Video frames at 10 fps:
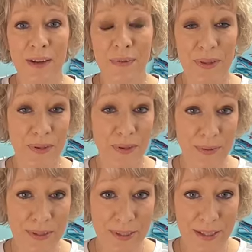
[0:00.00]
with your
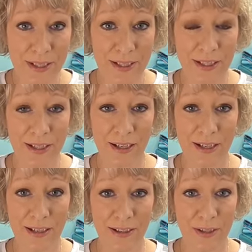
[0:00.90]
quilting
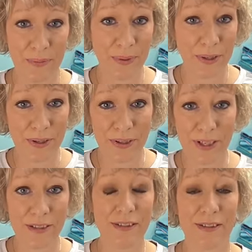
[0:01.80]

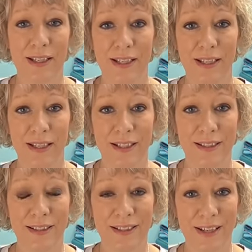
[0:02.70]
progress.
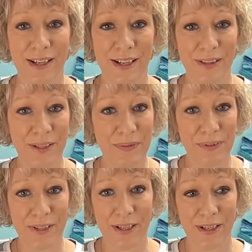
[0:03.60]
And I love
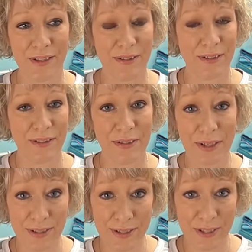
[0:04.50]
when you guys
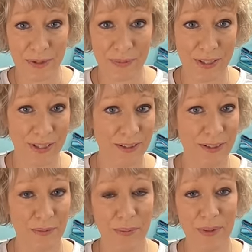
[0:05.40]
contact me and
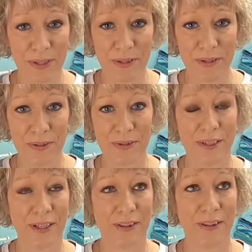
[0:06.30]
send me pictures.
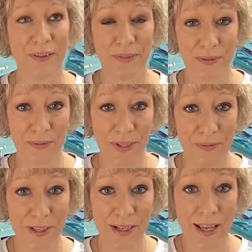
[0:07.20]
I
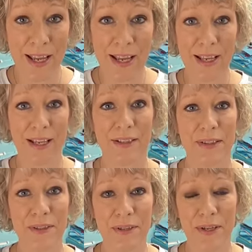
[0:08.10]
love it. And
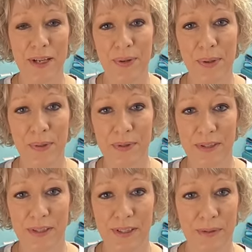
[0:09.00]
yesterday I
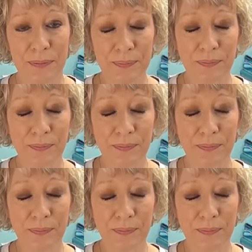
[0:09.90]
posted